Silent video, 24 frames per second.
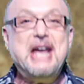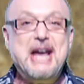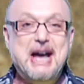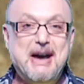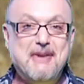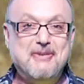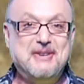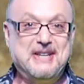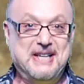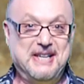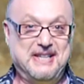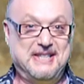
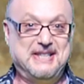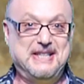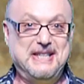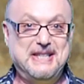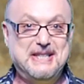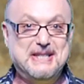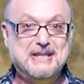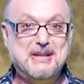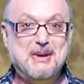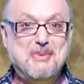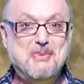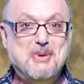have to see
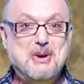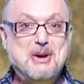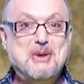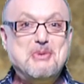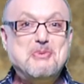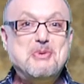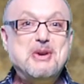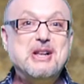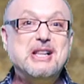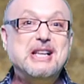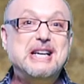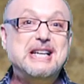someone and
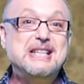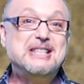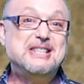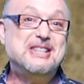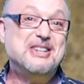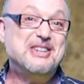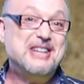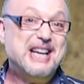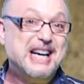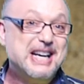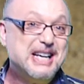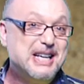realize
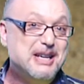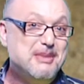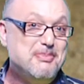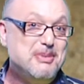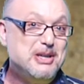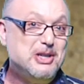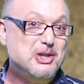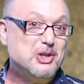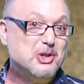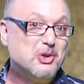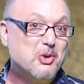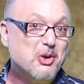they're not going to be
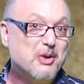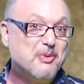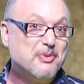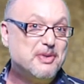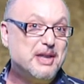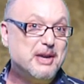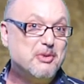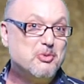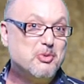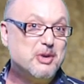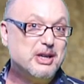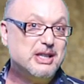sure if
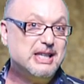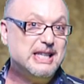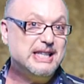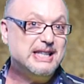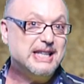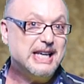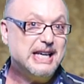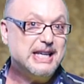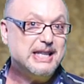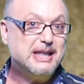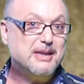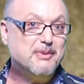they really
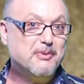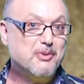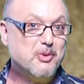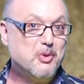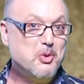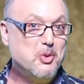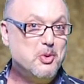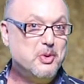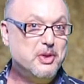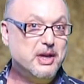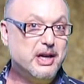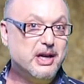like them for
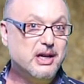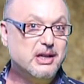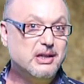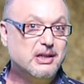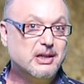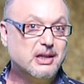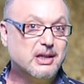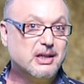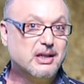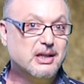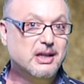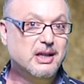who they
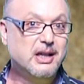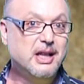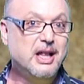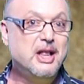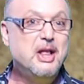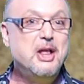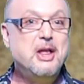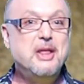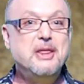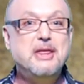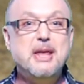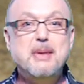are.
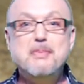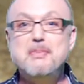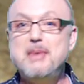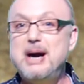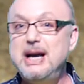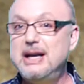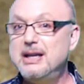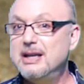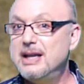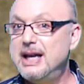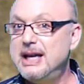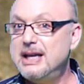They
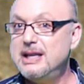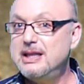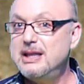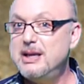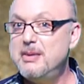might like